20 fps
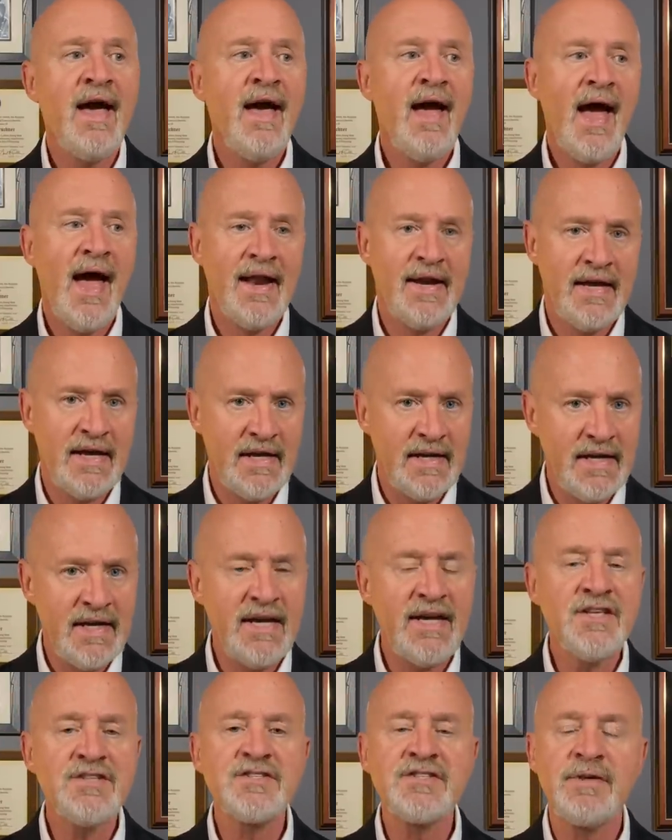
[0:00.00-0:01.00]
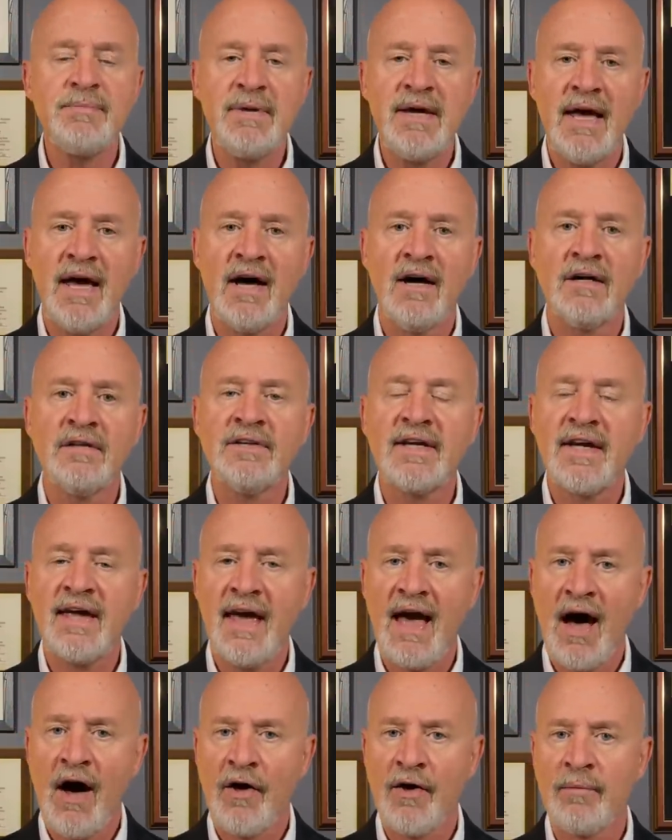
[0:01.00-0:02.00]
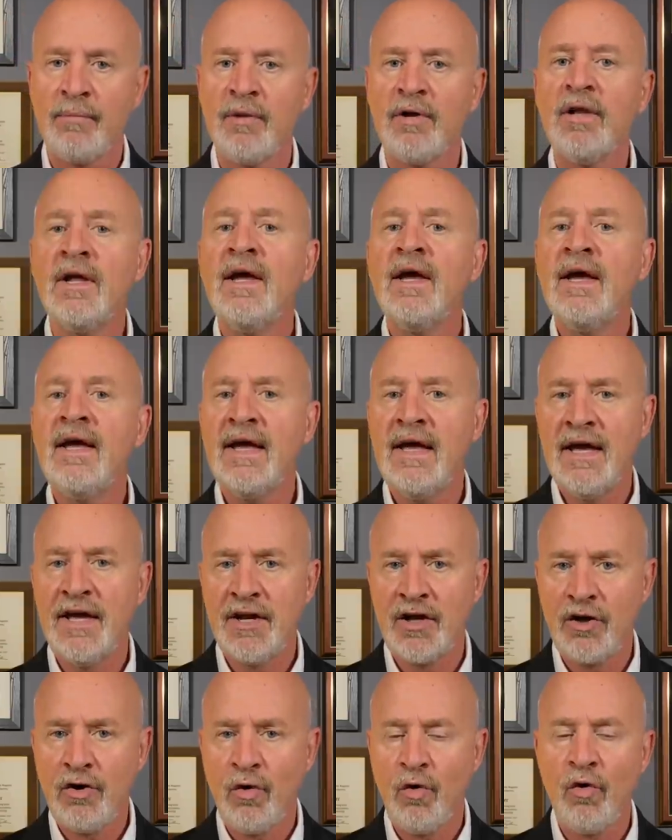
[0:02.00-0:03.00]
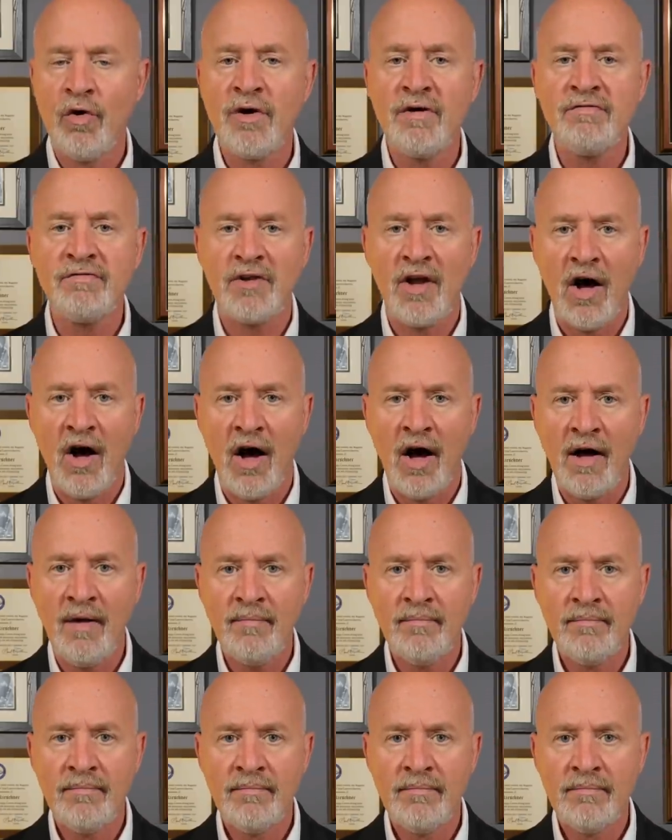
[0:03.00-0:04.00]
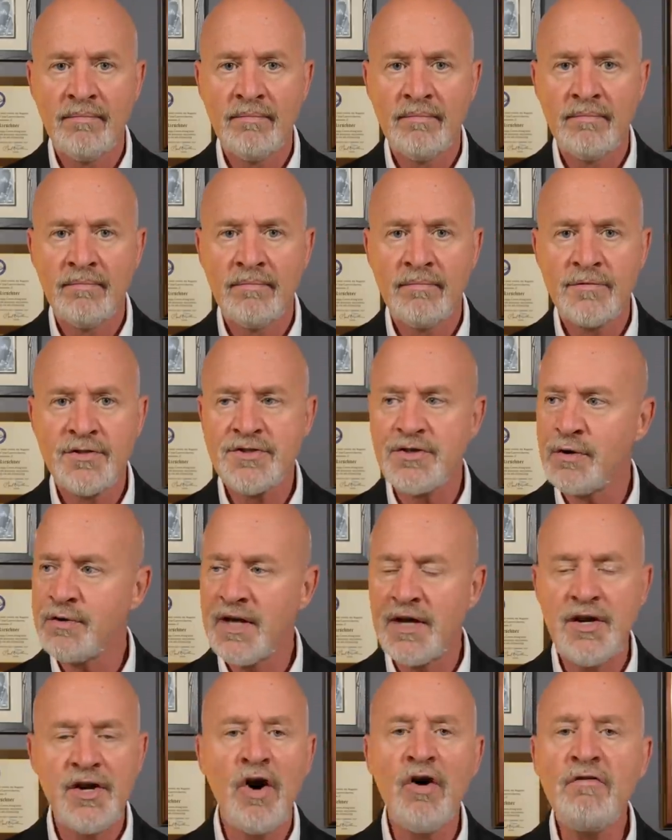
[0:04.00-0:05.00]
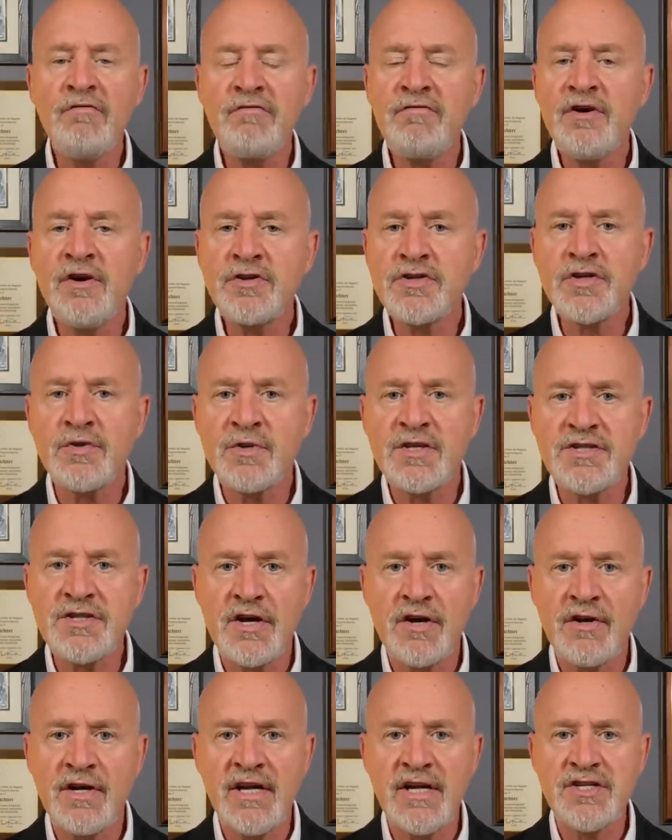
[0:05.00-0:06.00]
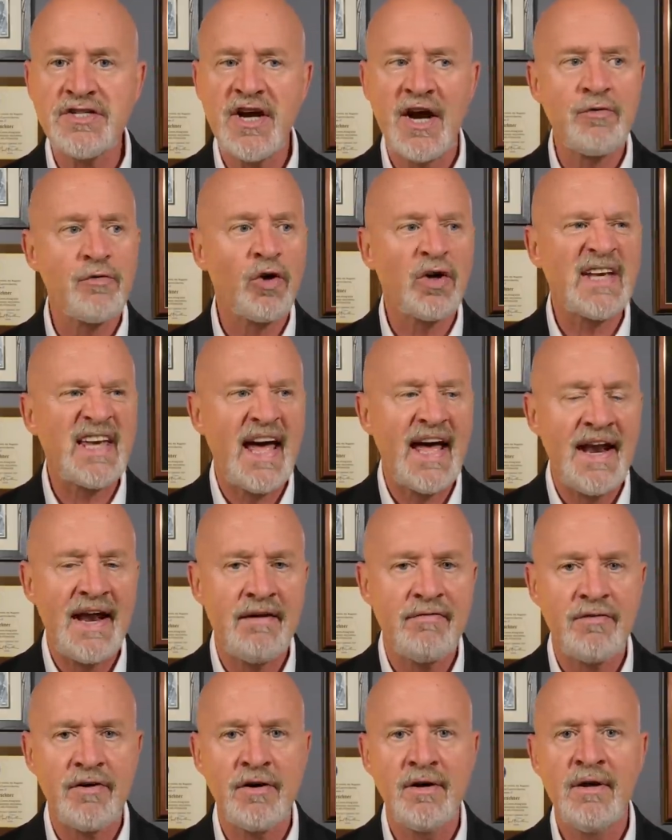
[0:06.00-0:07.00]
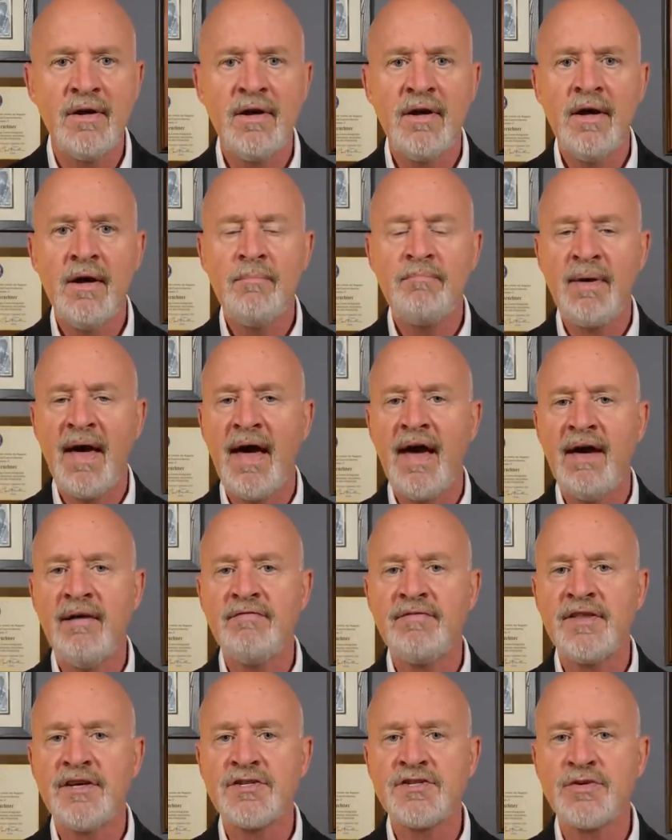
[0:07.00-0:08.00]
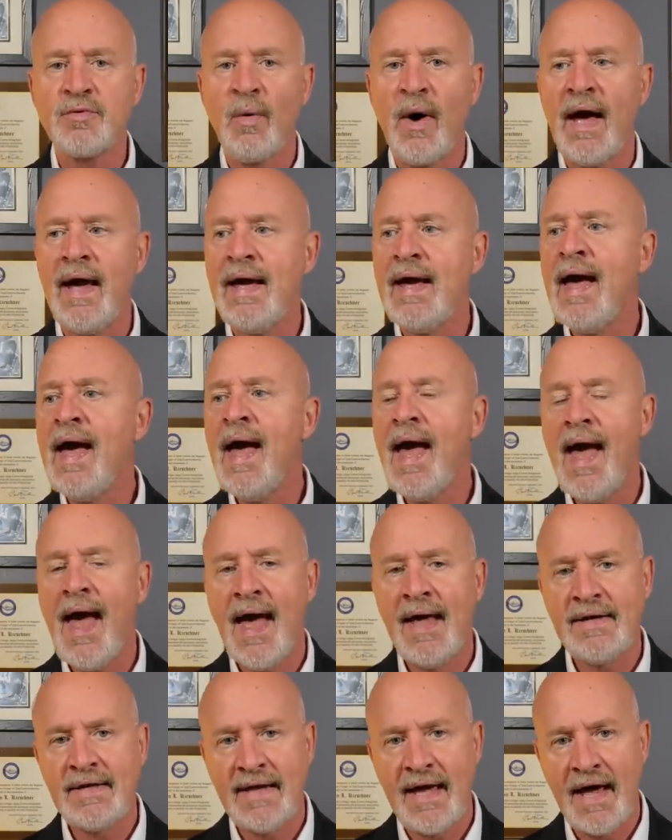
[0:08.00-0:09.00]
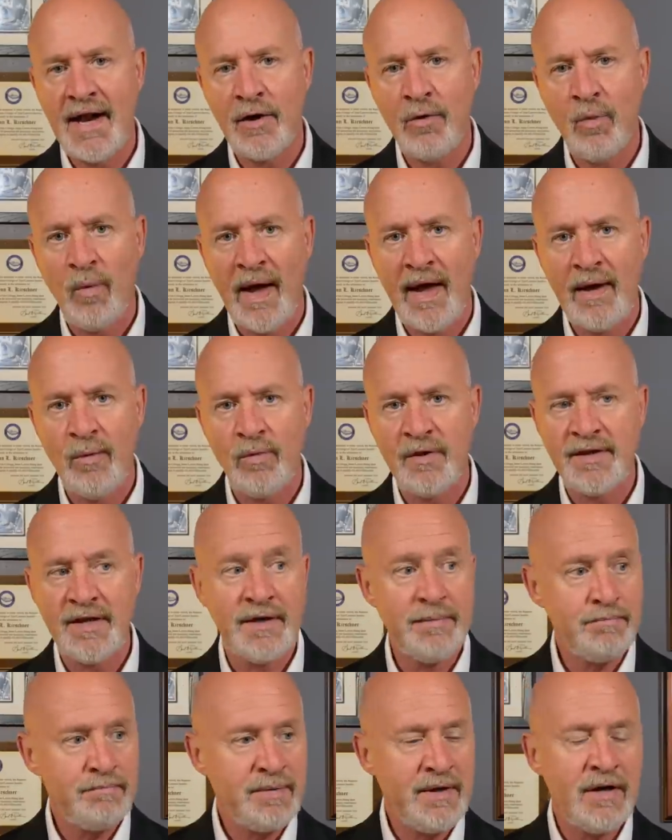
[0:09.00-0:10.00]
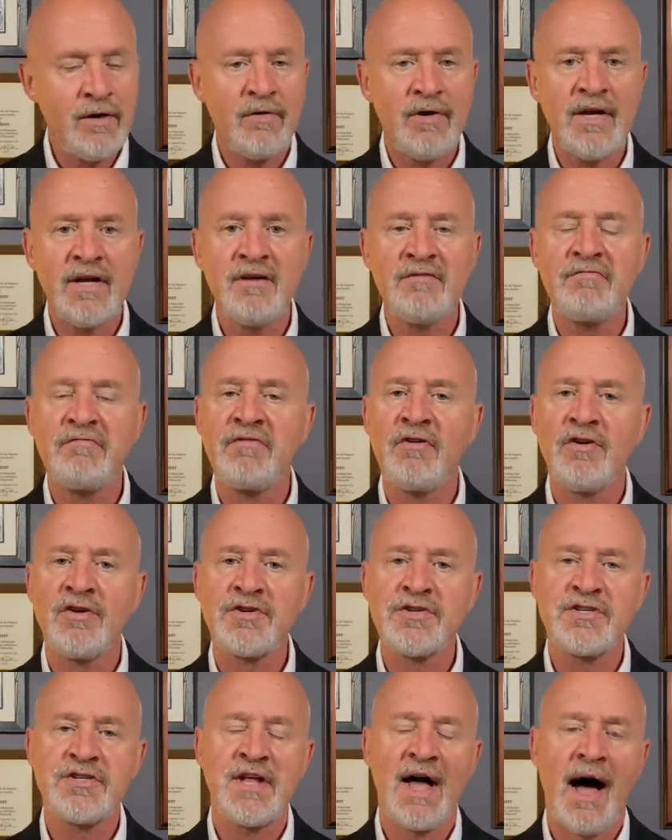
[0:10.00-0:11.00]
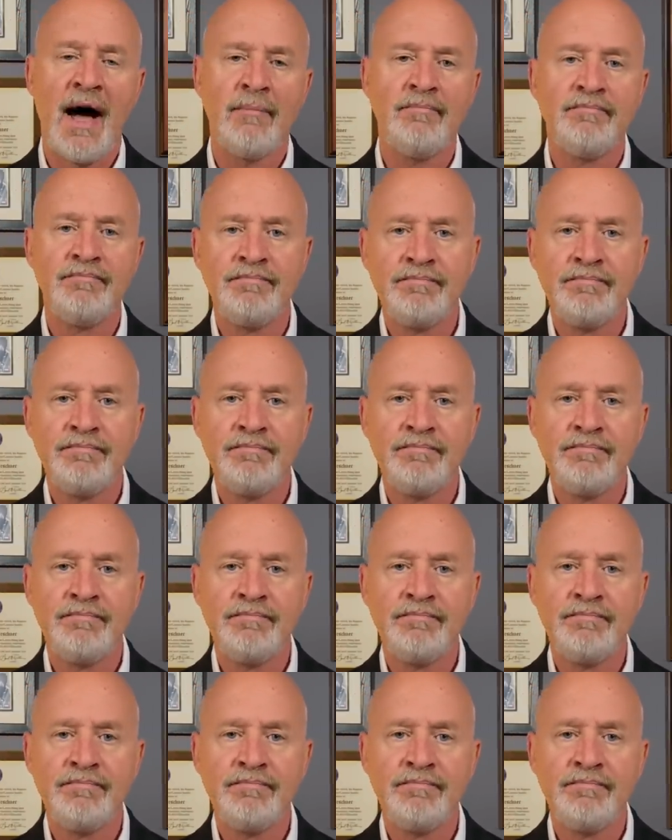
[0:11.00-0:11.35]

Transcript: And he needs to be held accountable in a court of law so that no future Attorney General can ever behave this way and get away with it. Period. Full stop.